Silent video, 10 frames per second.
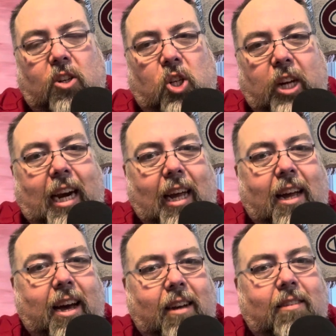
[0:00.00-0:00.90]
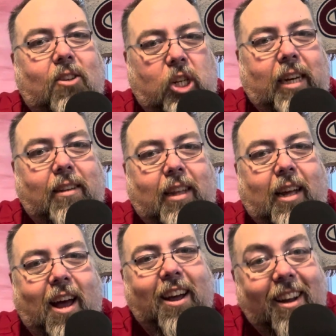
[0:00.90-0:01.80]
shady kind of shit that
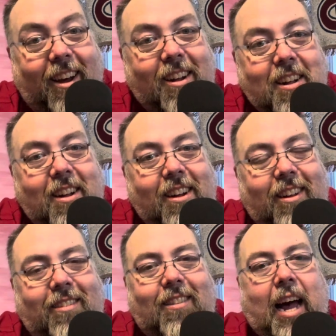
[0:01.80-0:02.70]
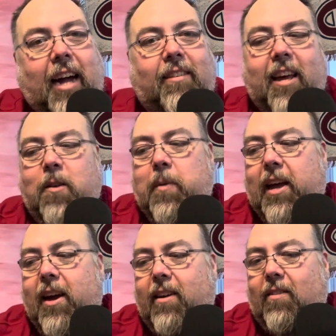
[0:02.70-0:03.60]
kind of slides in,
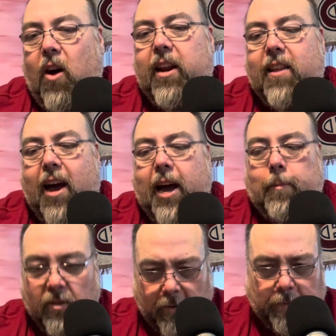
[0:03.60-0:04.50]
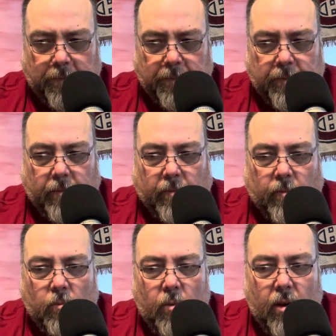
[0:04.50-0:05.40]
because a lot of times,
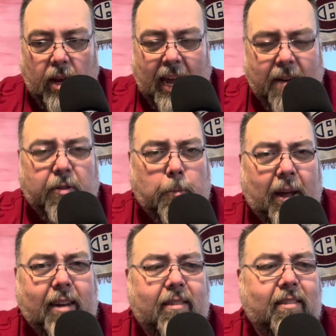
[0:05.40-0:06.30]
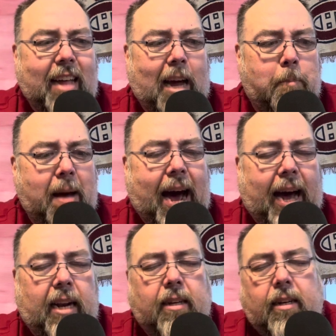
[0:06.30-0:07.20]
if the place is that
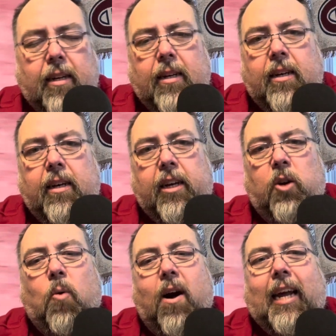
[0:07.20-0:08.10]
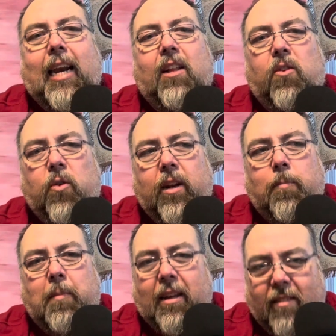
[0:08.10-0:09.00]
bad and you're walking into it,
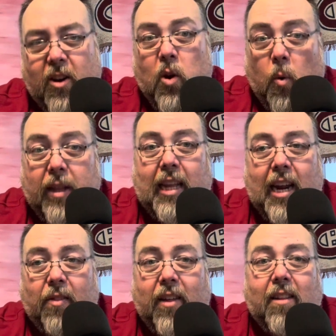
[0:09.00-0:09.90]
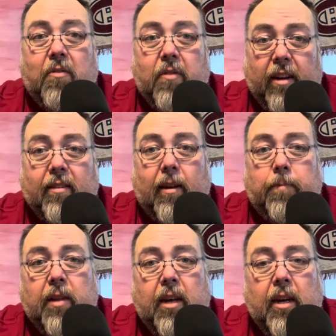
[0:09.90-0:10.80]
it means that no one did anything to fix it.
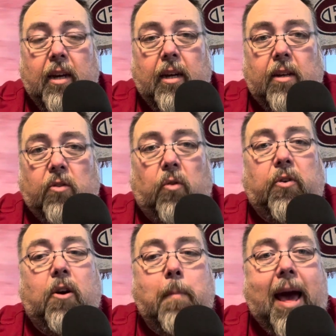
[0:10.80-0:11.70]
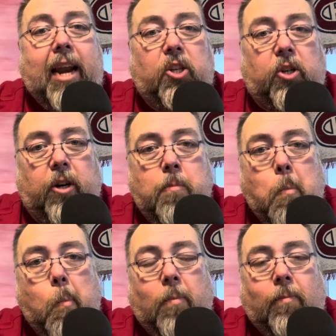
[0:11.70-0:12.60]
So if you're a manager,
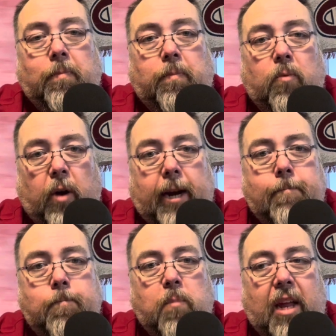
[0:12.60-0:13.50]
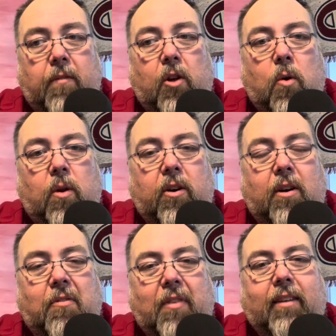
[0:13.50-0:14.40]
right, and if you go in there to
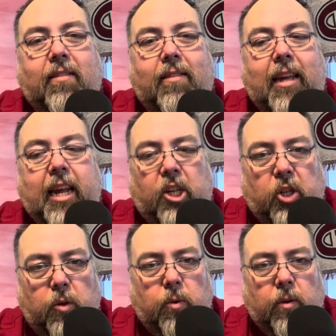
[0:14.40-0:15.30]
fix an issue,